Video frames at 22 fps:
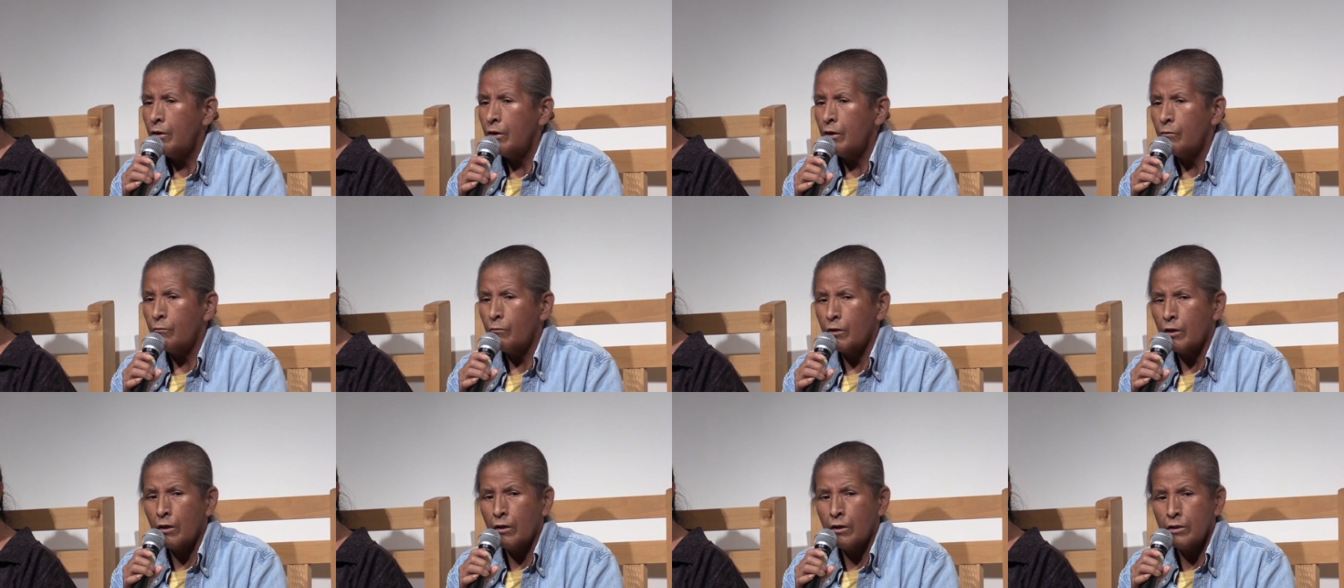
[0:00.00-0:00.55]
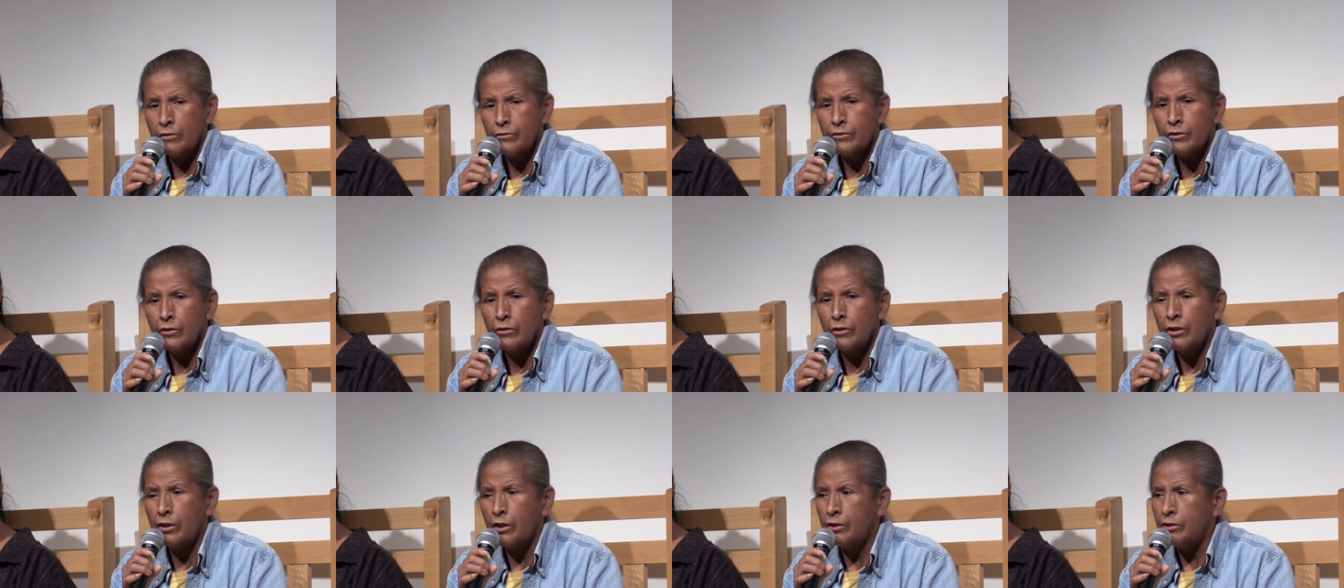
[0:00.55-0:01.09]
and we're
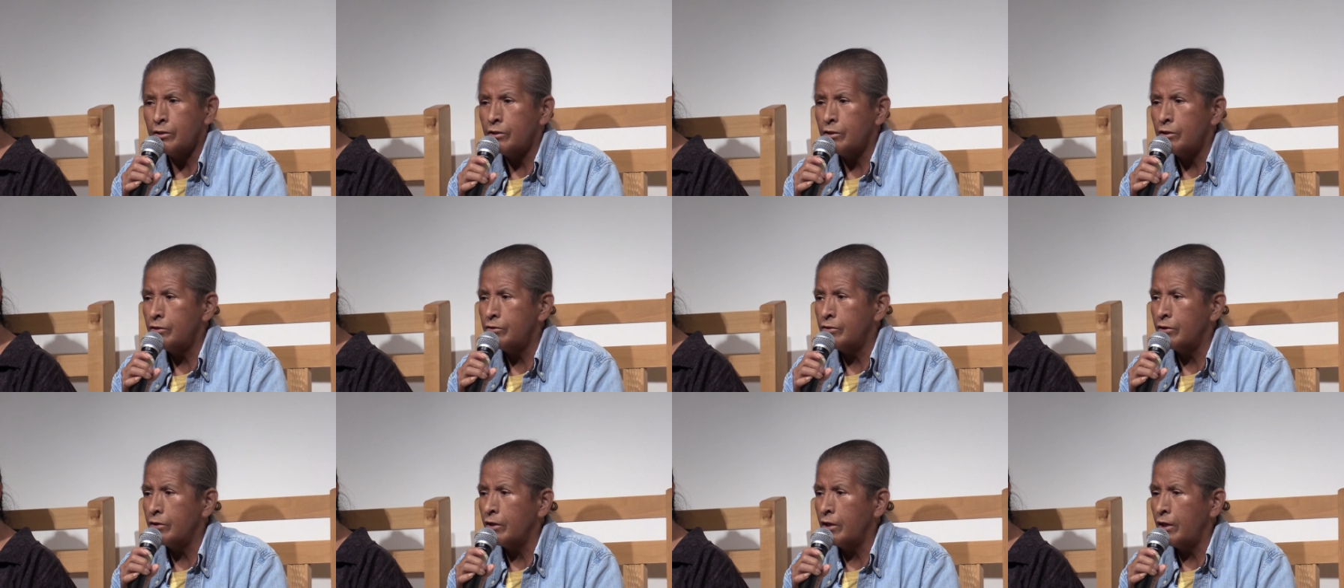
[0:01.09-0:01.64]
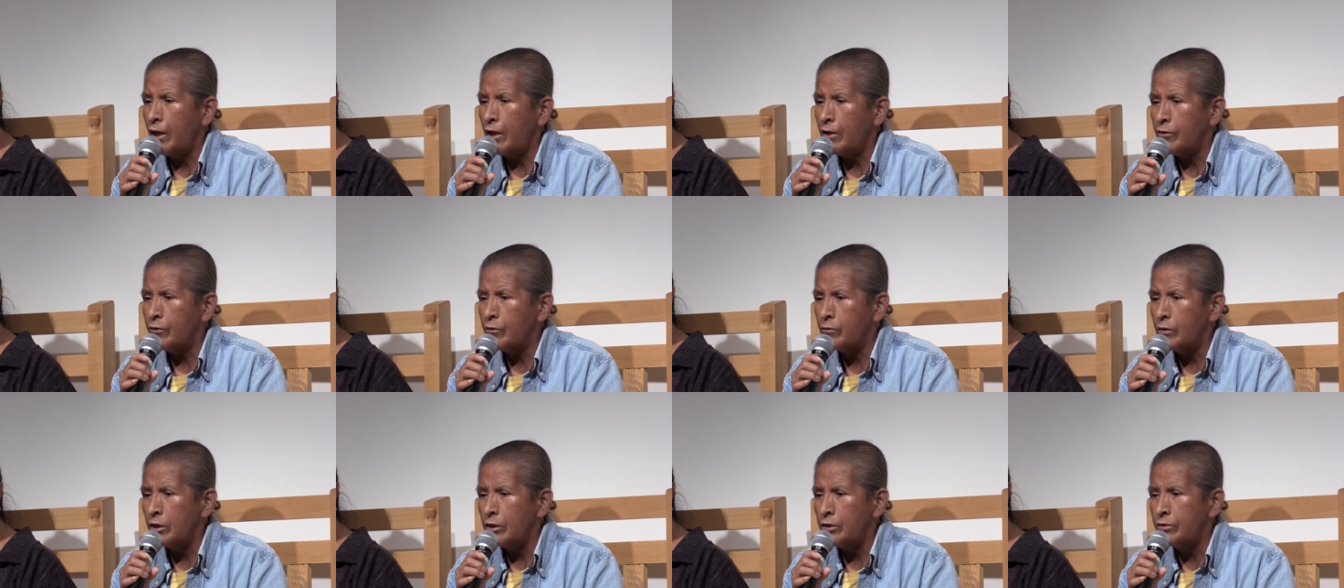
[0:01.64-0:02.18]
also hunters and
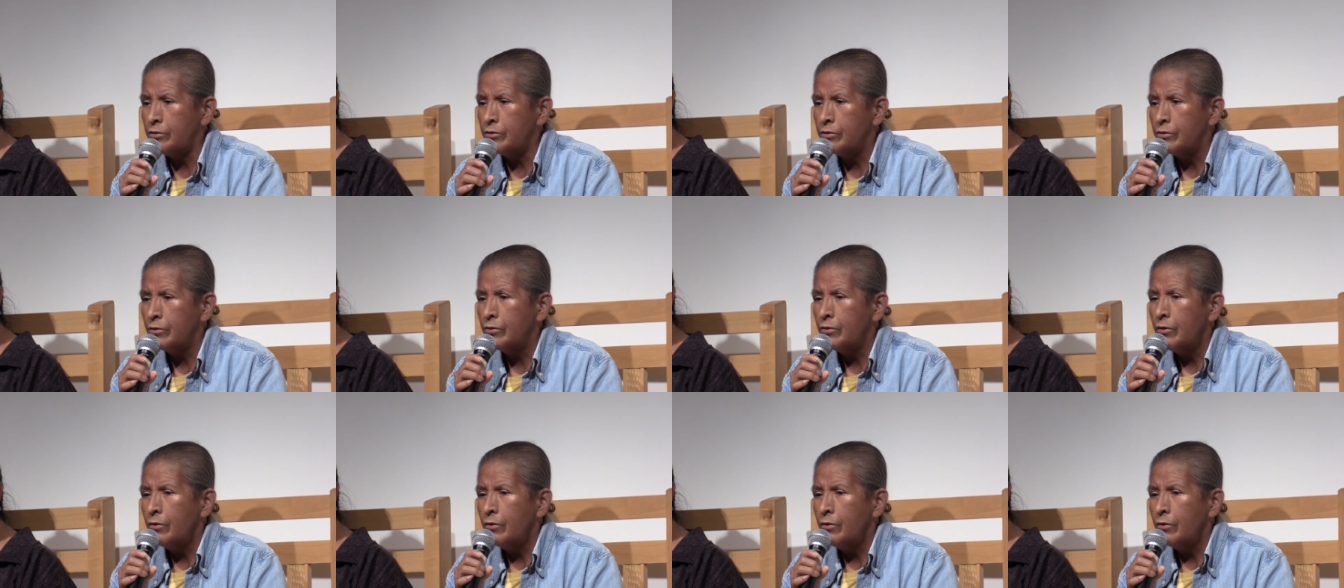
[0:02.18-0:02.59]
gatherers,